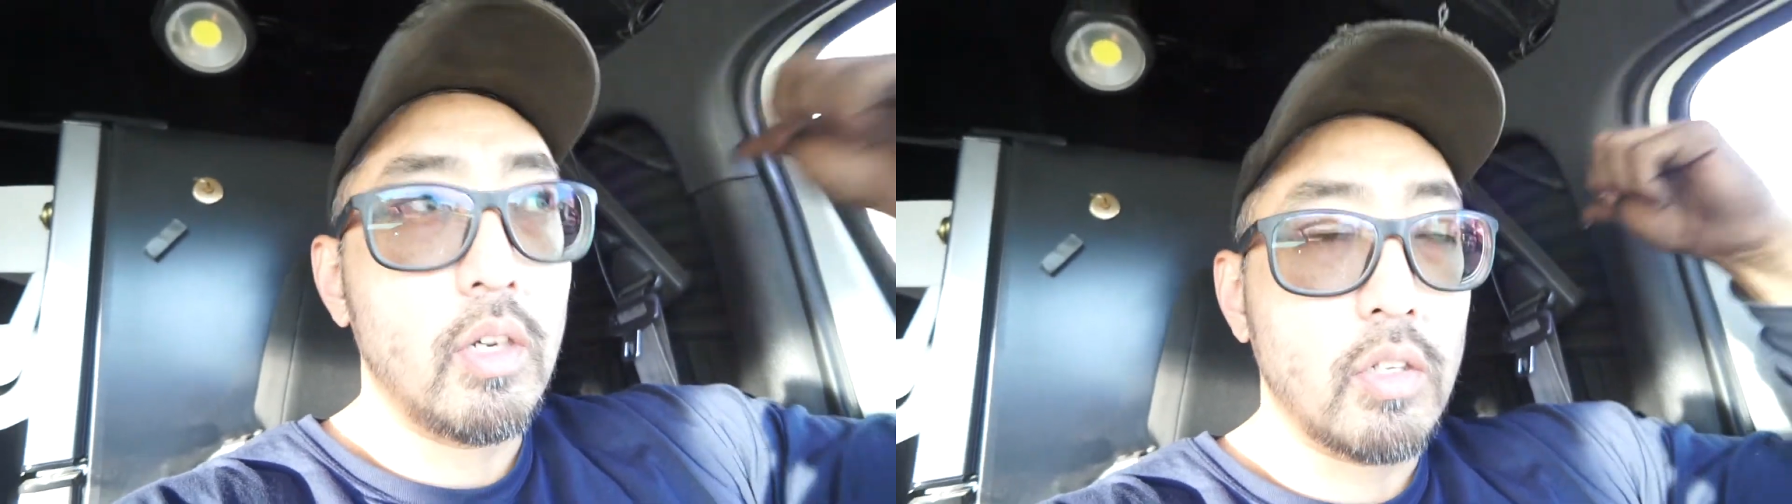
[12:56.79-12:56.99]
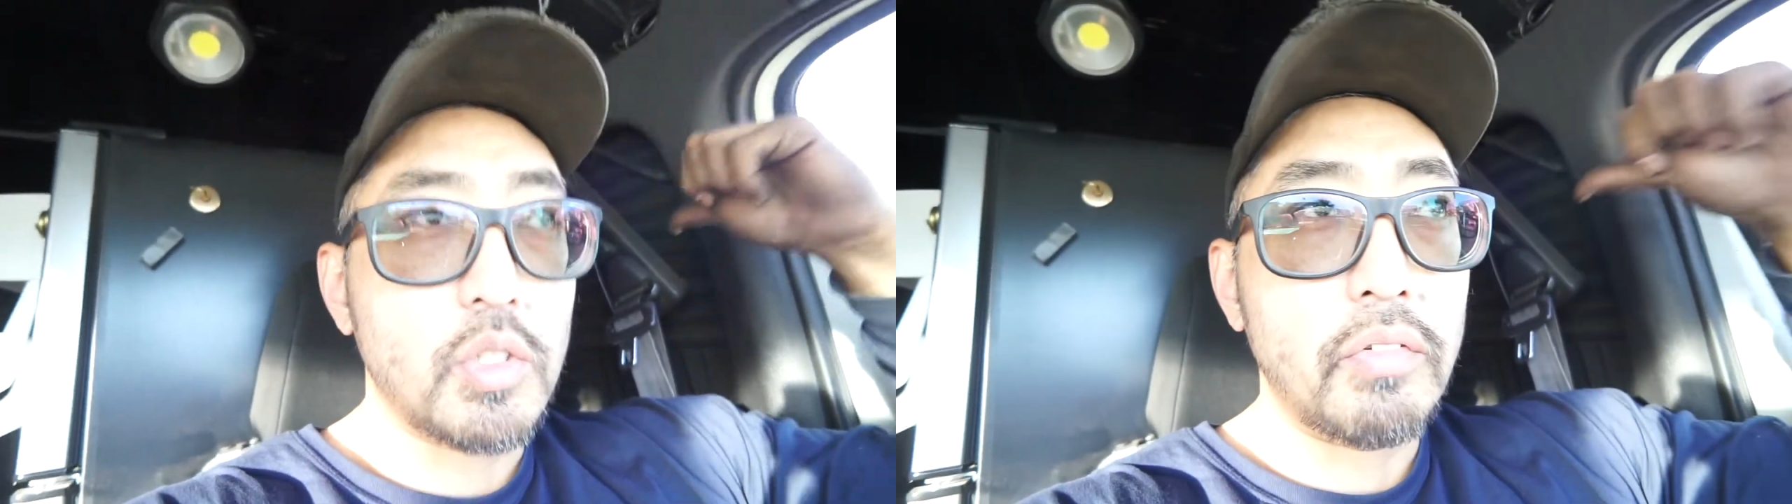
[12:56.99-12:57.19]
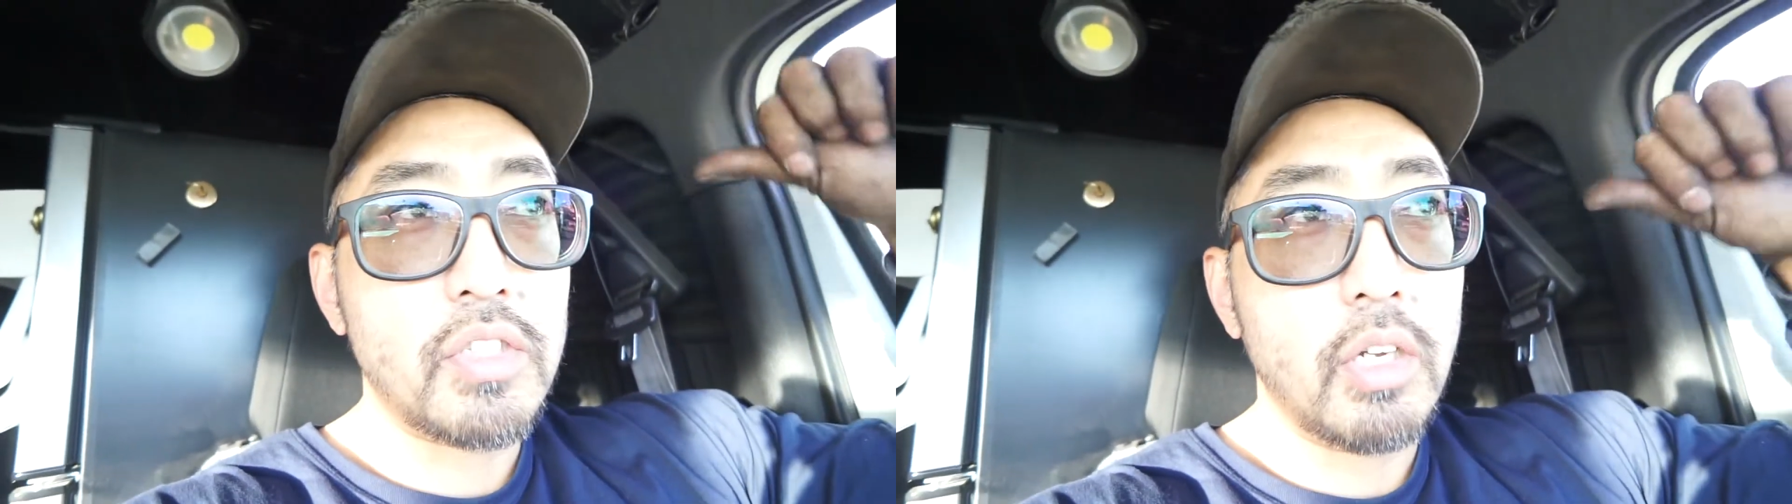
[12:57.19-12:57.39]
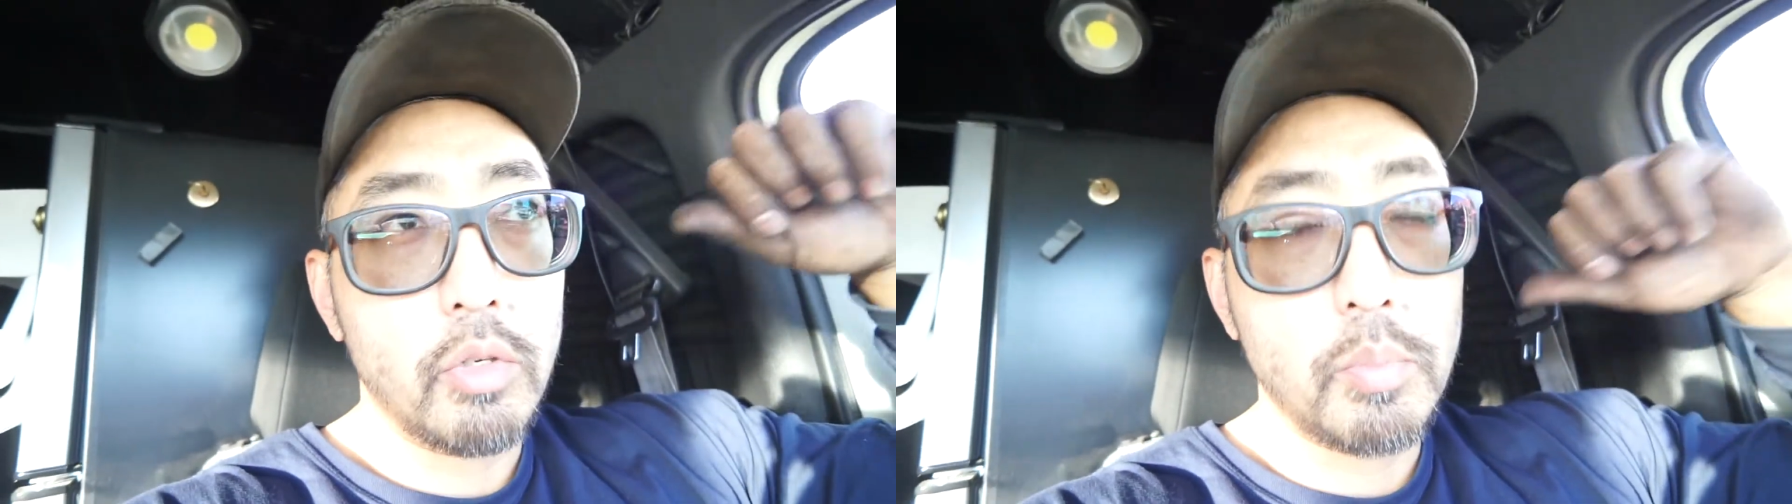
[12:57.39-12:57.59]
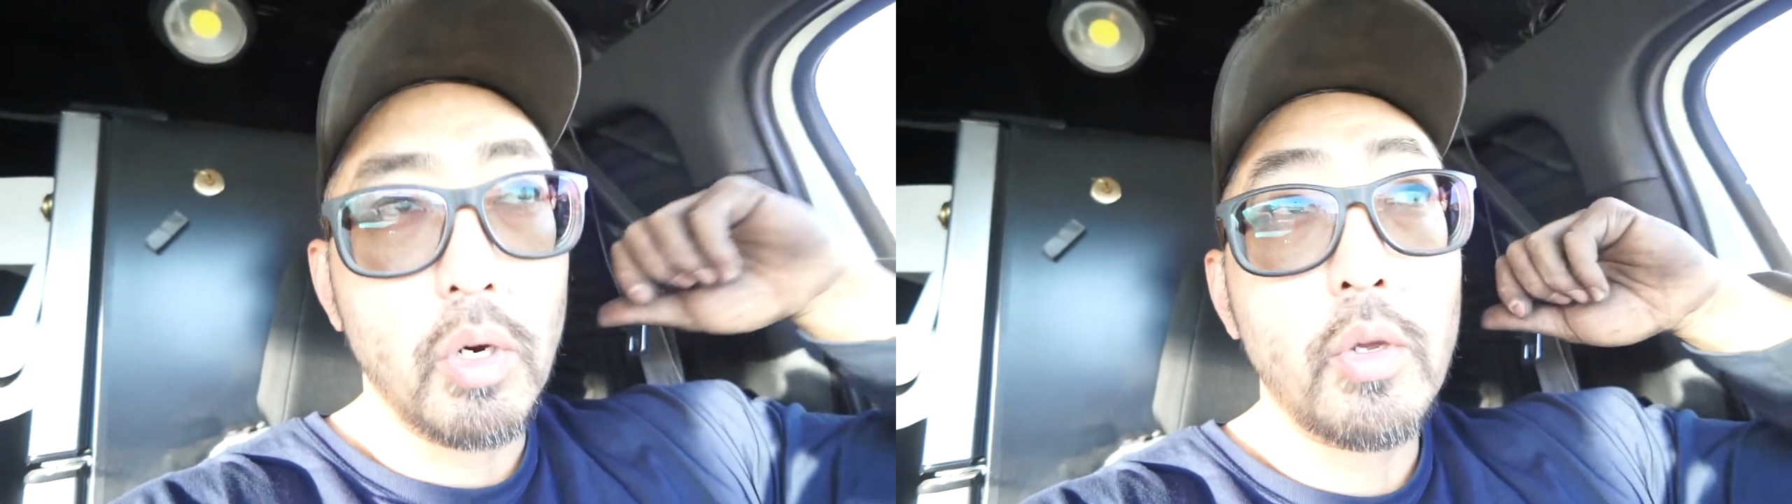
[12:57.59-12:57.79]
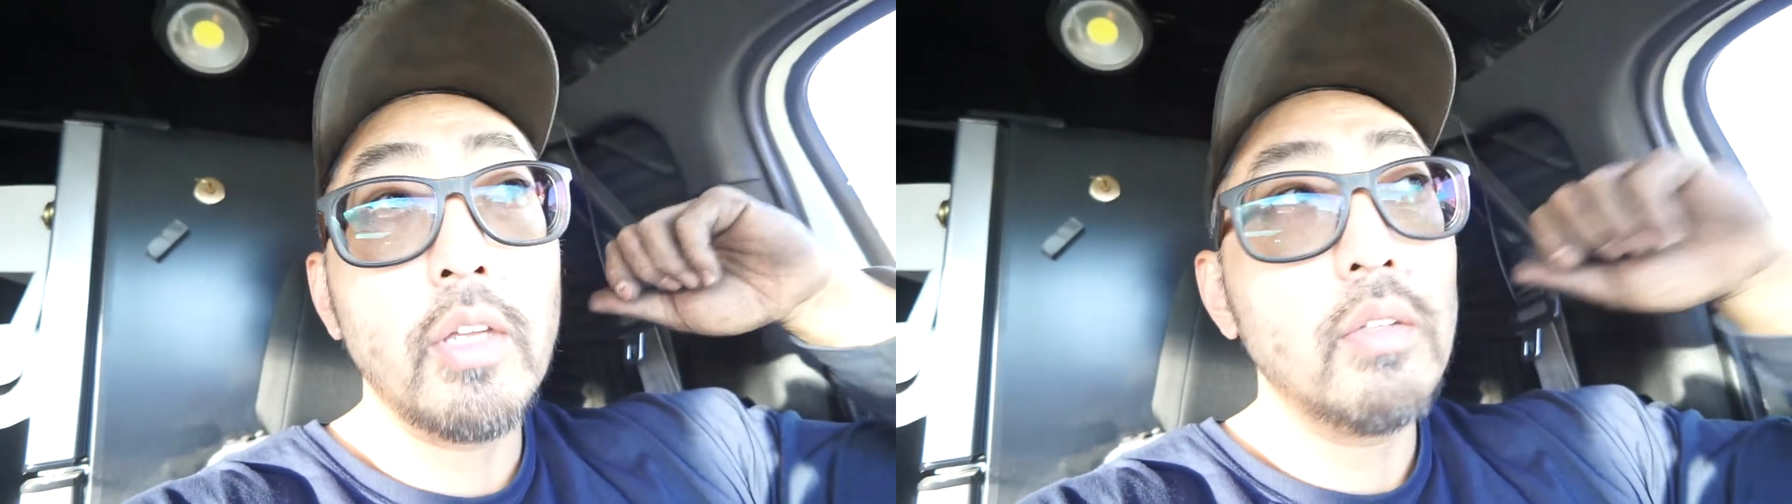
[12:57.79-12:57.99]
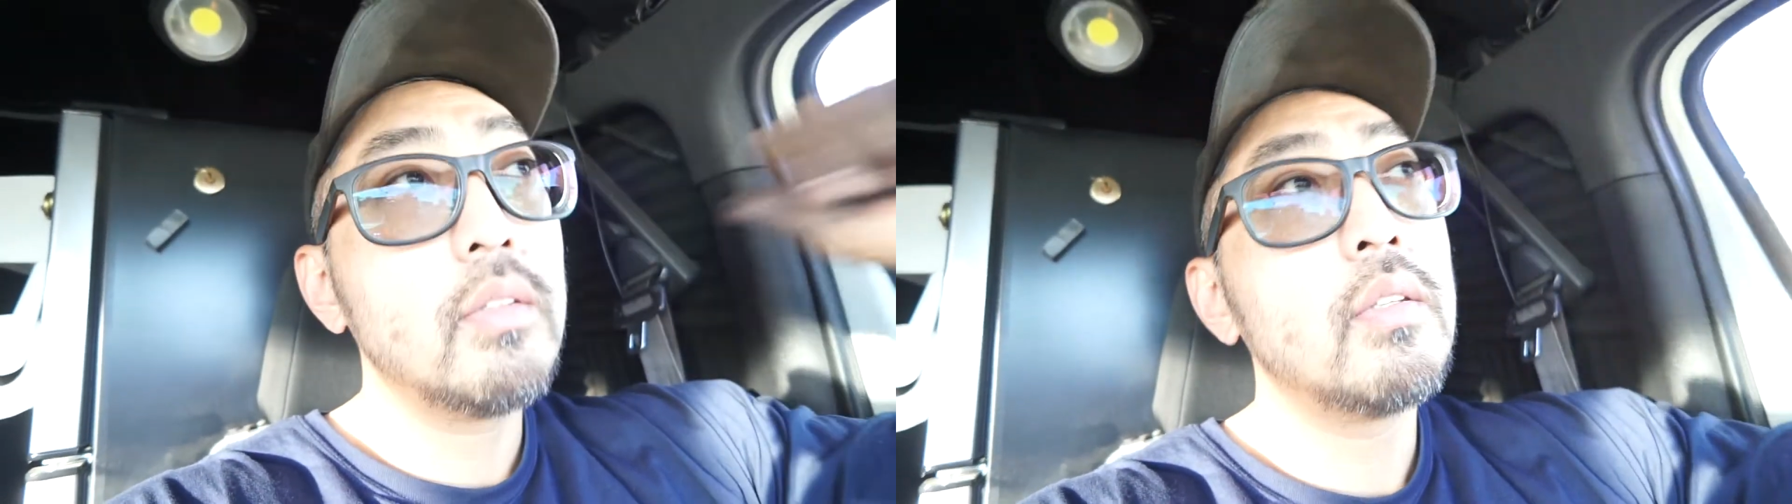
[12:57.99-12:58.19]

on the driver's side was broken,